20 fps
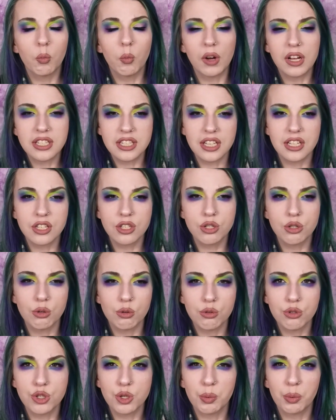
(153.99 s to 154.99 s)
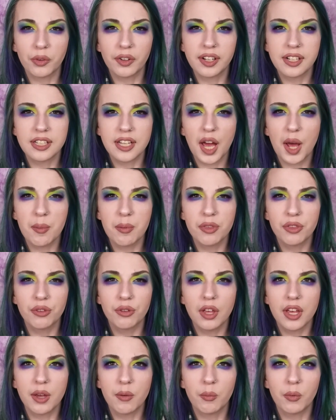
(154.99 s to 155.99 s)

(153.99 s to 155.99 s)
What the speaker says: wasn't too super in-depth.